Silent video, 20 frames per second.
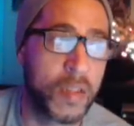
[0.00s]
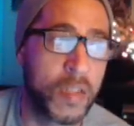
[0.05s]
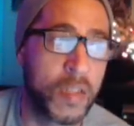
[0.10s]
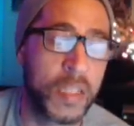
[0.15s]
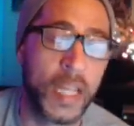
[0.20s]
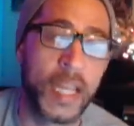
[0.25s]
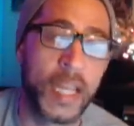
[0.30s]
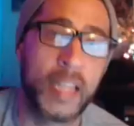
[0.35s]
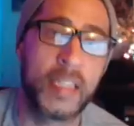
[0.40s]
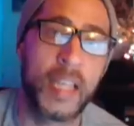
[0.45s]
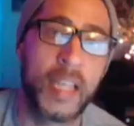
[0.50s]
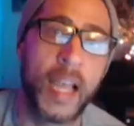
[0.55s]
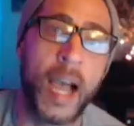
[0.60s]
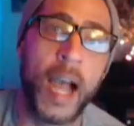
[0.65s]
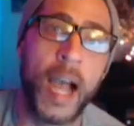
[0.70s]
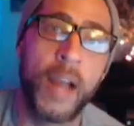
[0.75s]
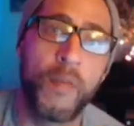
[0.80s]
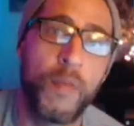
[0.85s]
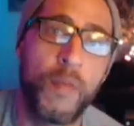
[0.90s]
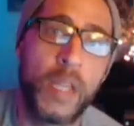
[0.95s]
Because, like I said,
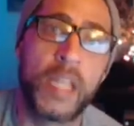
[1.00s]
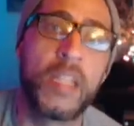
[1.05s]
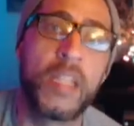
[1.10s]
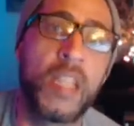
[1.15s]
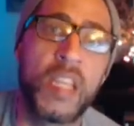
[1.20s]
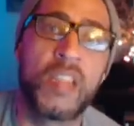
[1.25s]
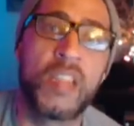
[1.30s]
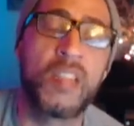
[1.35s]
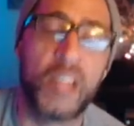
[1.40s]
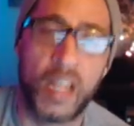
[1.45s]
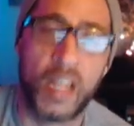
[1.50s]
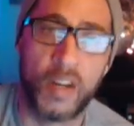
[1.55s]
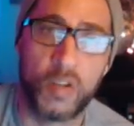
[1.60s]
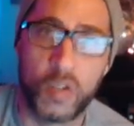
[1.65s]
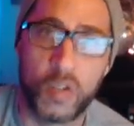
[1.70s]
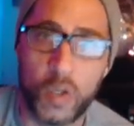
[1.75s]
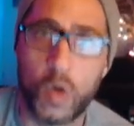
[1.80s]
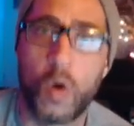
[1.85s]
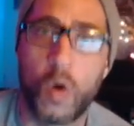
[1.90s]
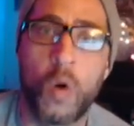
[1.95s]
I read these
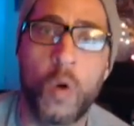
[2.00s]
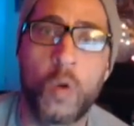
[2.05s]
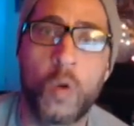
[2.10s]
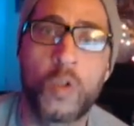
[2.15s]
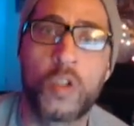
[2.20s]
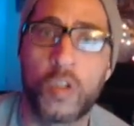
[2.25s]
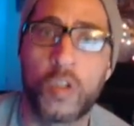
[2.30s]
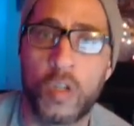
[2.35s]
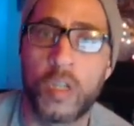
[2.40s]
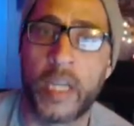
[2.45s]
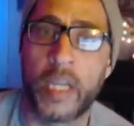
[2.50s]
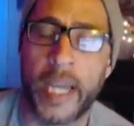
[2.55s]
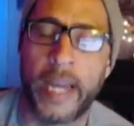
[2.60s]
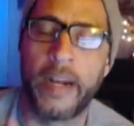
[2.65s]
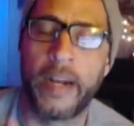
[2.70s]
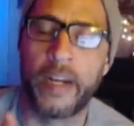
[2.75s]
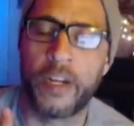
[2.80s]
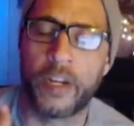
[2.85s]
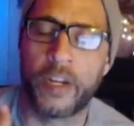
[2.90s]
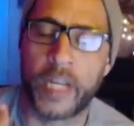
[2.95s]
letters cold, so you
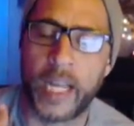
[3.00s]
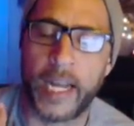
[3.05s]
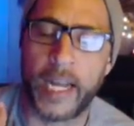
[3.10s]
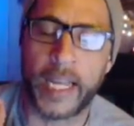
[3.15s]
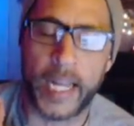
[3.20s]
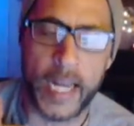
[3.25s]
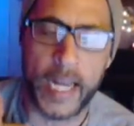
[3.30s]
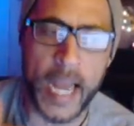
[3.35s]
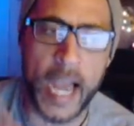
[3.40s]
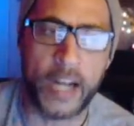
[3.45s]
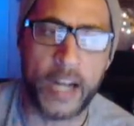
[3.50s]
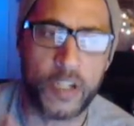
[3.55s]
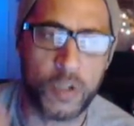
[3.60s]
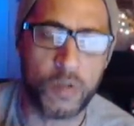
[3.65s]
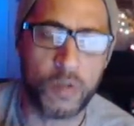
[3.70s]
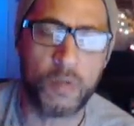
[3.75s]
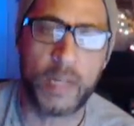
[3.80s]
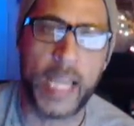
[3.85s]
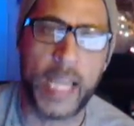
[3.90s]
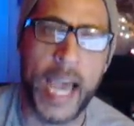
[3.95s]
get you're getting a
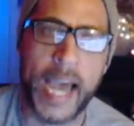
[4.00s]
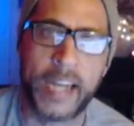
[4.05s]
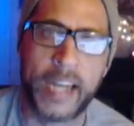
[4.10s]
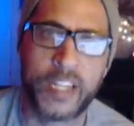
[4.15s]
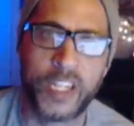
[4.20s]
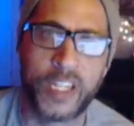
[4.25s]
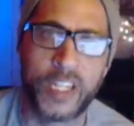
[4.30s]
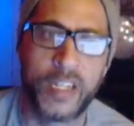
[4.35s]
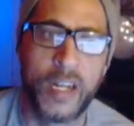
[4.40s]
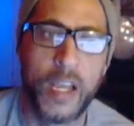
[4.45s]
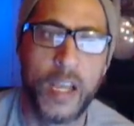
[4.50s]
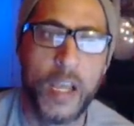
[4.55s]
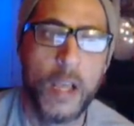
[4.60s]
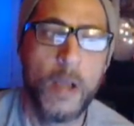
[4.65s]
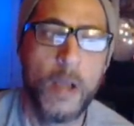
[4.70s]
natural reaction.